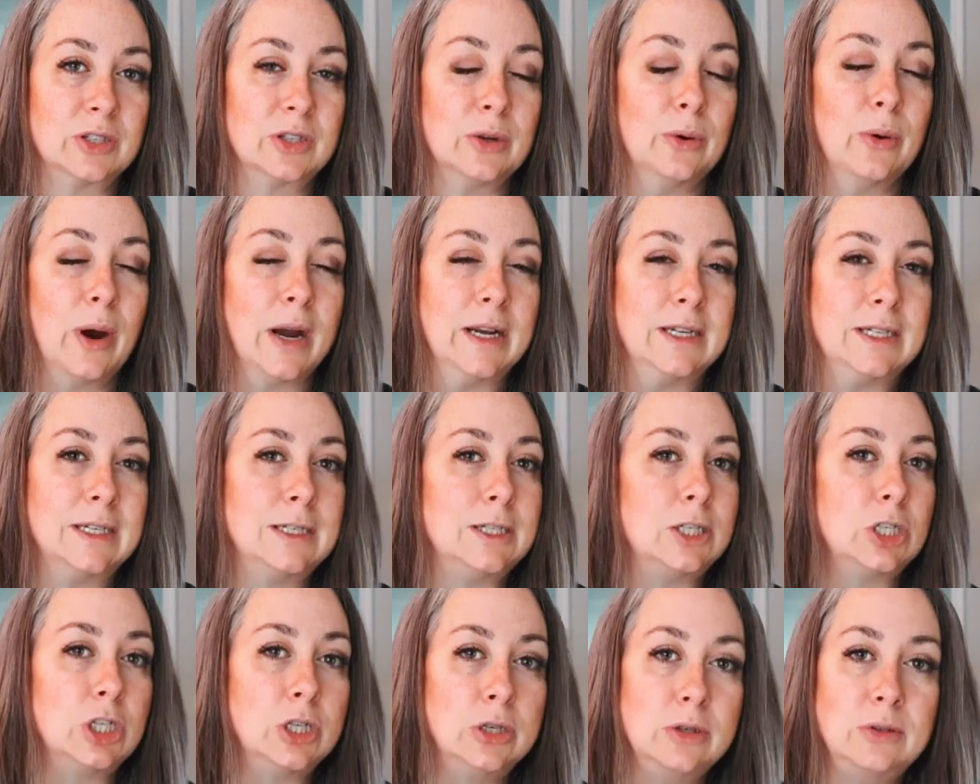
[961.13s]
So I
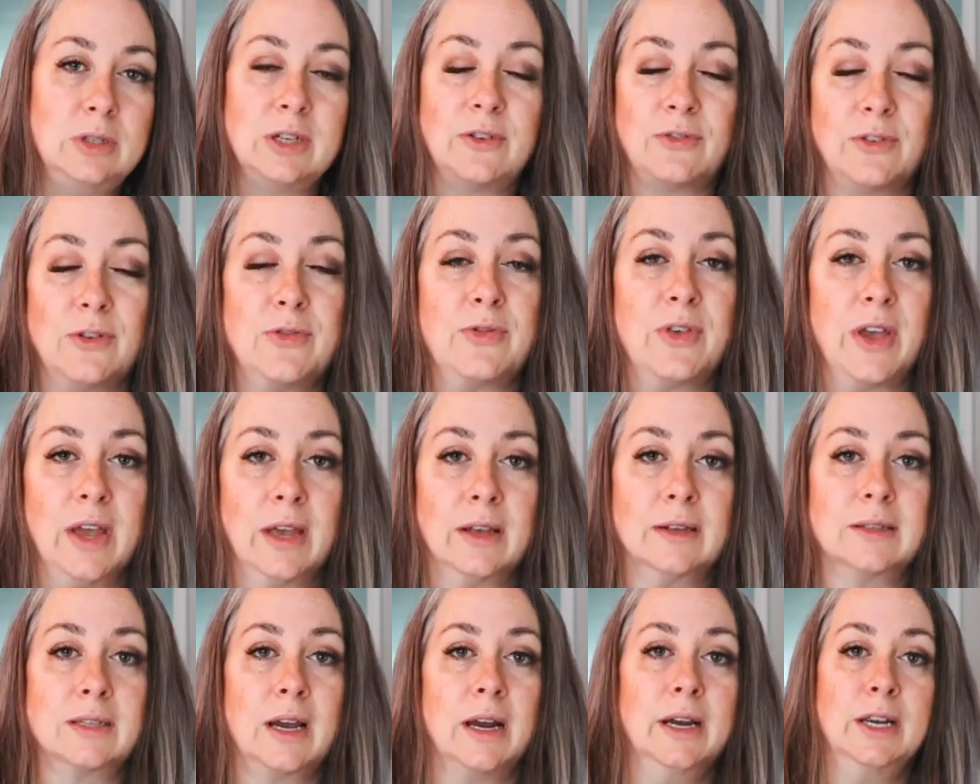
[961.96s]
did two different
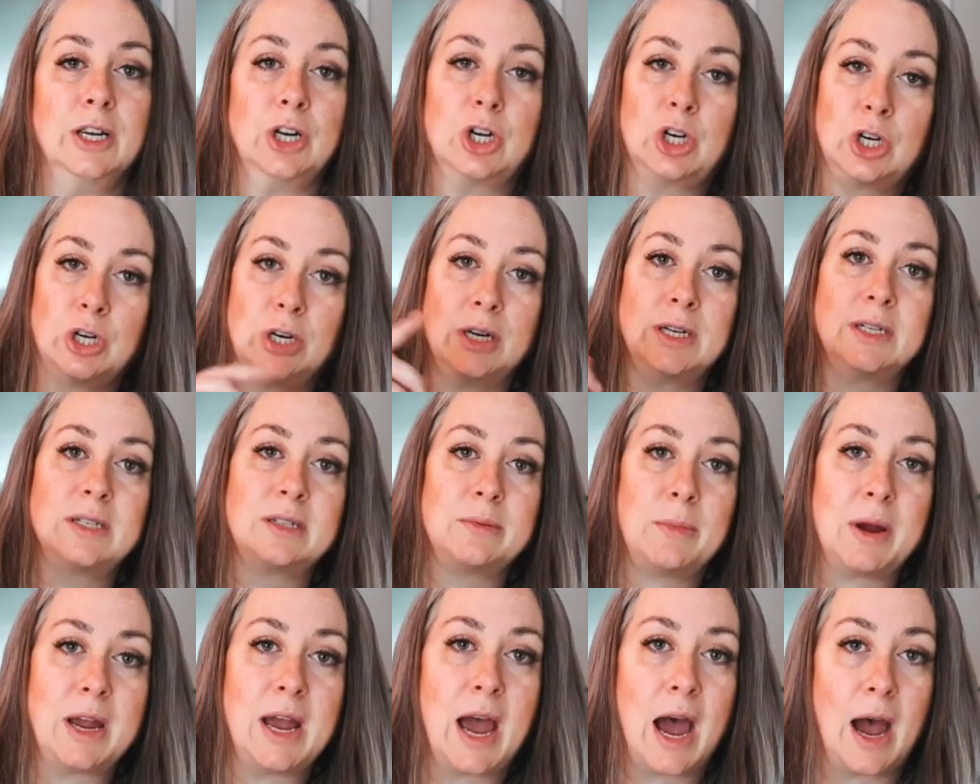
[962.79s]
things. I increased
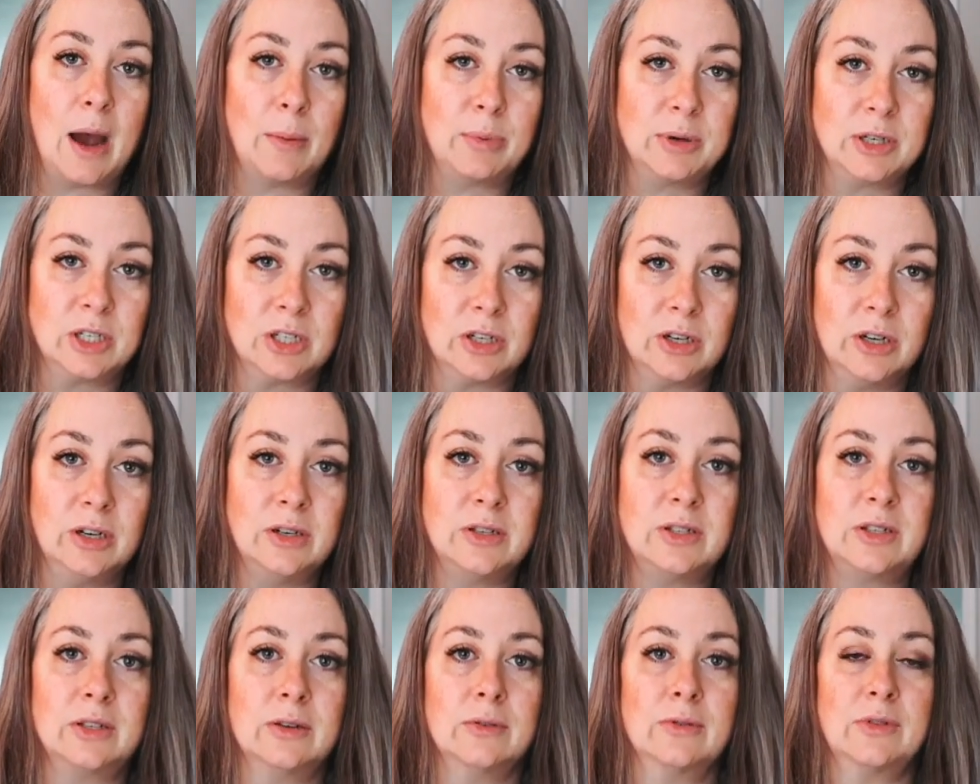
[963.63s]
my aperture
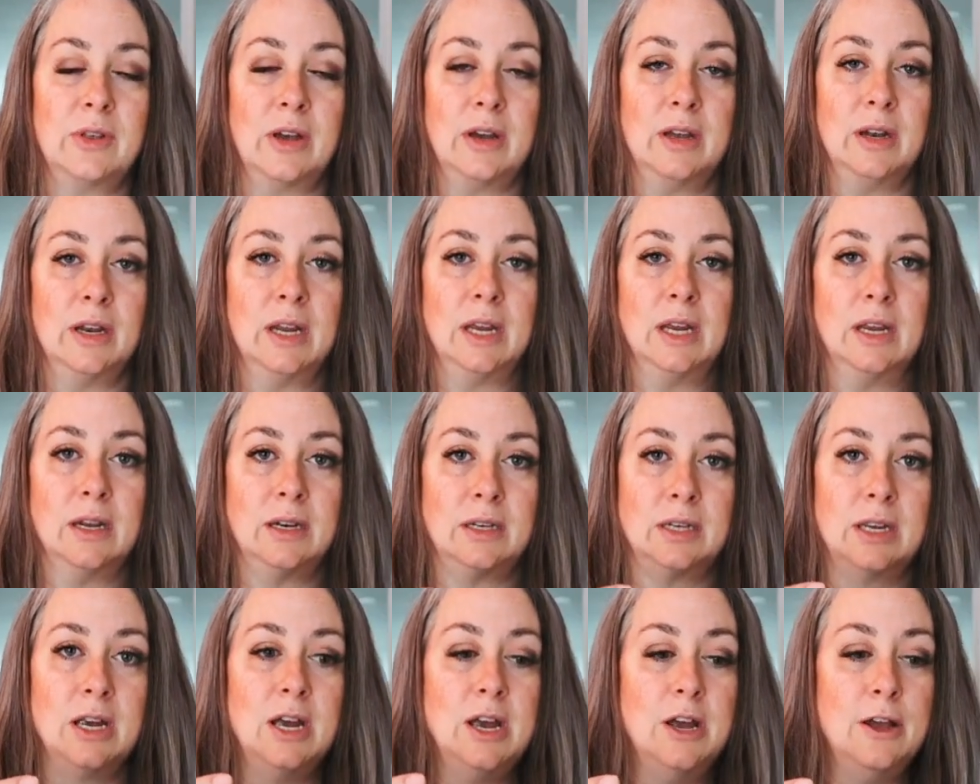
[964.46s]
so that
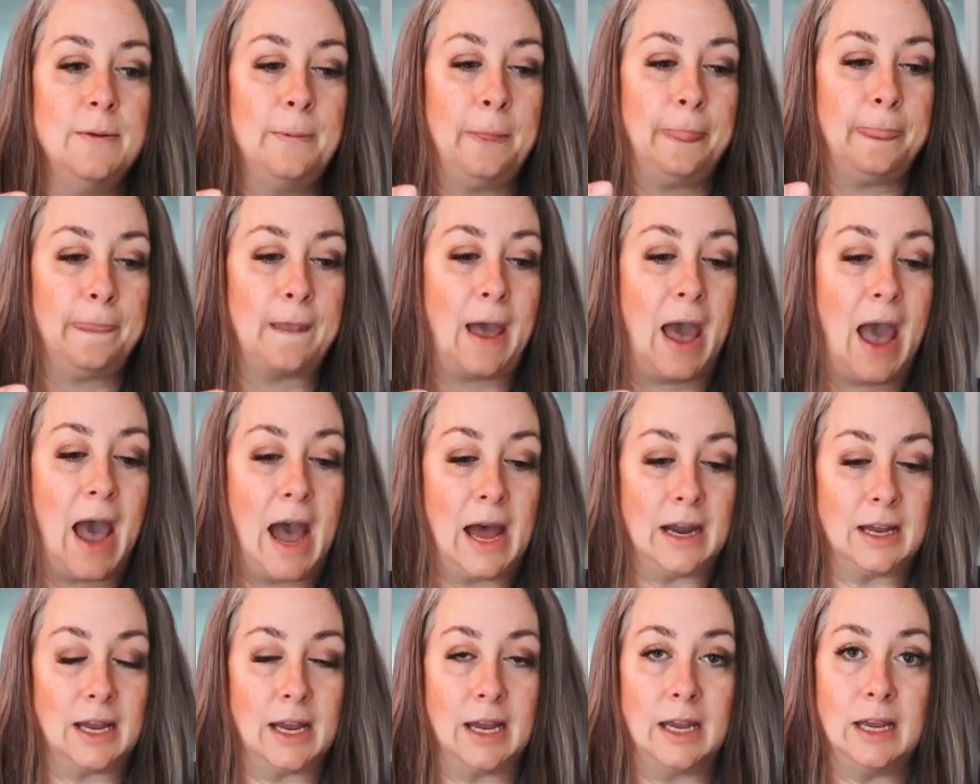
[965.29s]
it
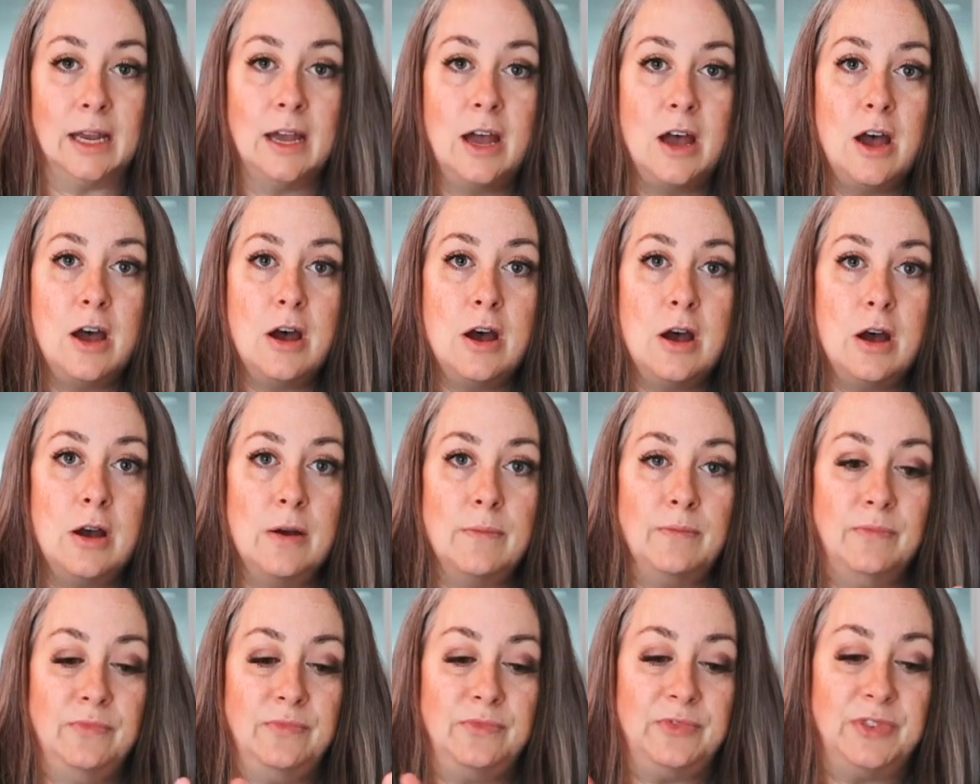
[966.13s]
had a
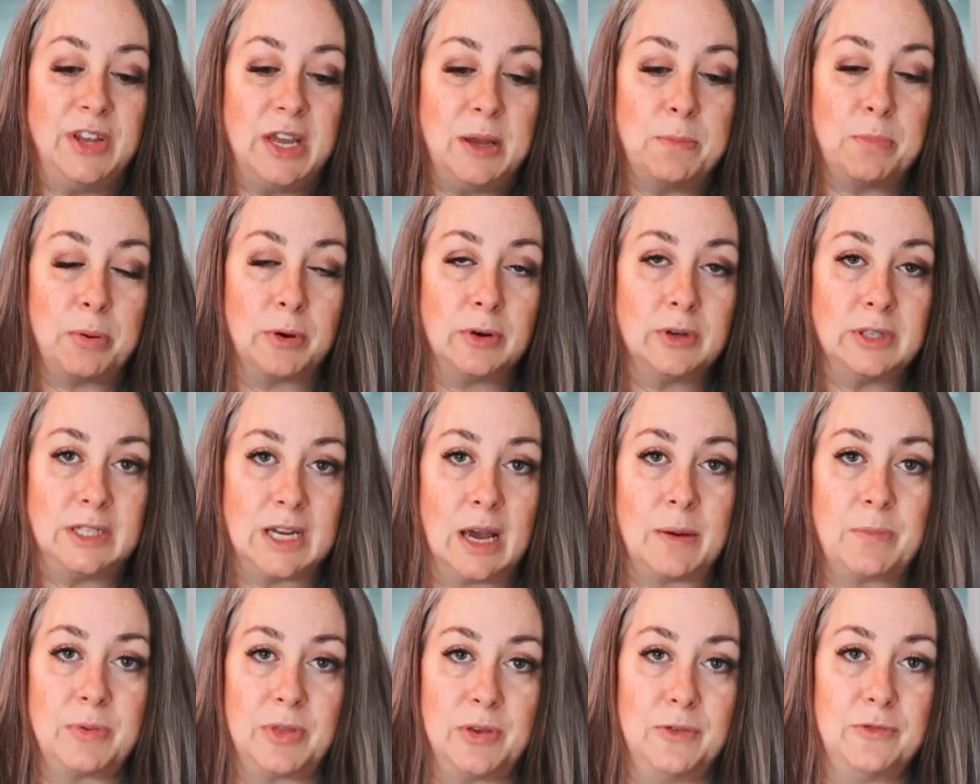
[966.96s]
deeper
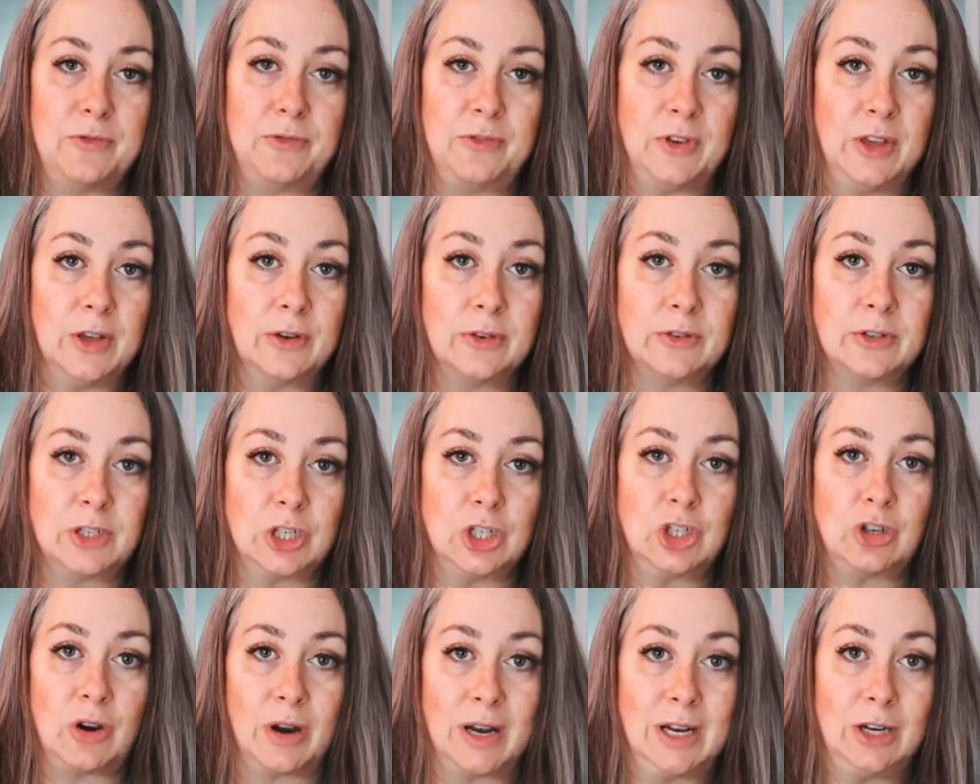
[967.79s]
depth of field
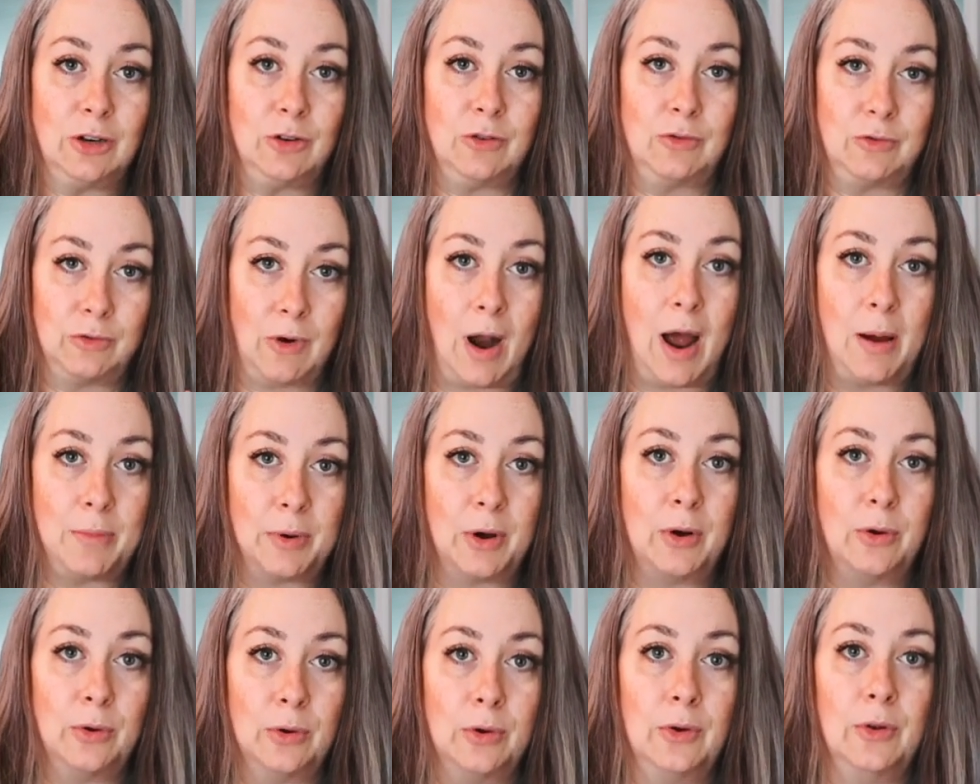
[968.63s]
to try and grab a
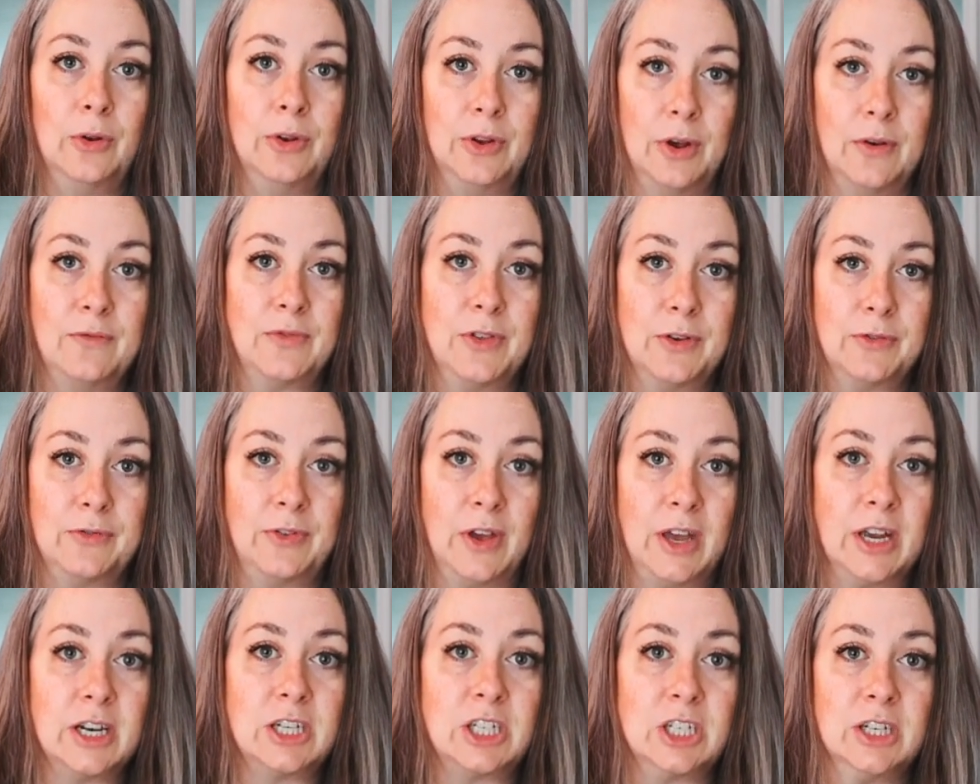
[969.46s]
hold of the
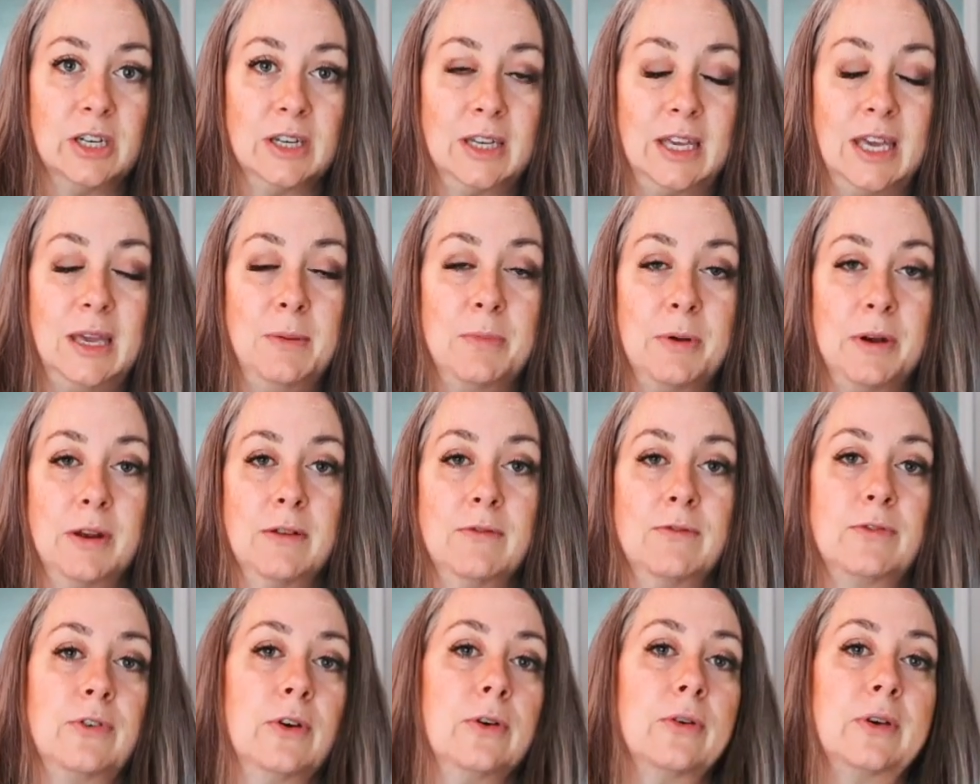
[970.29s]
fish and keep it
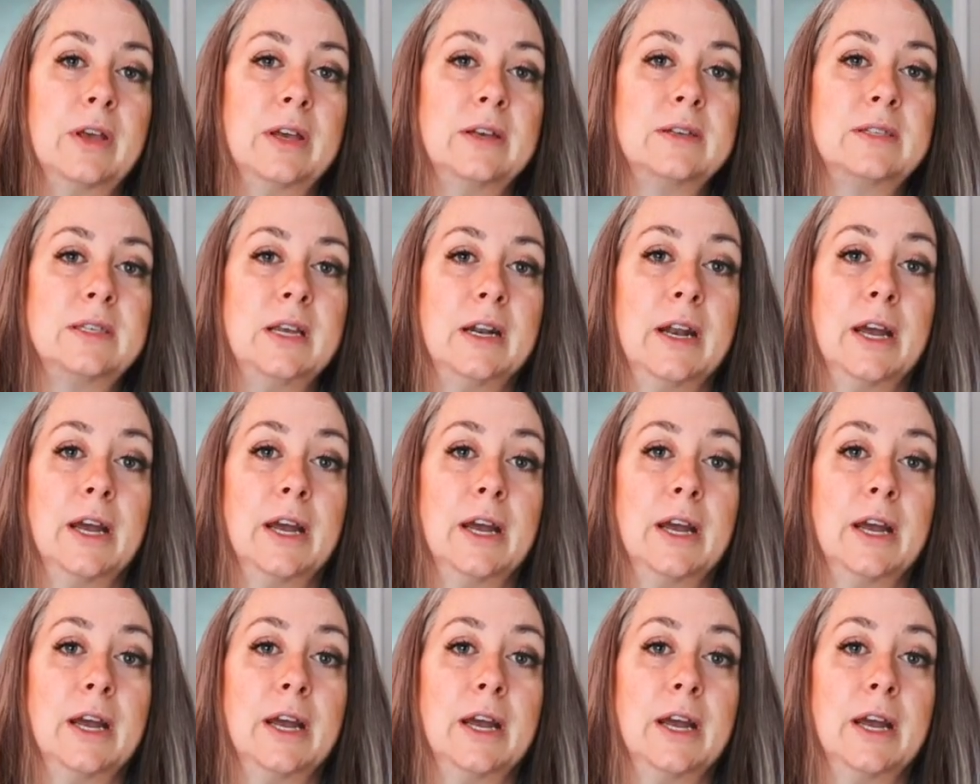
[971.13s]
in focus.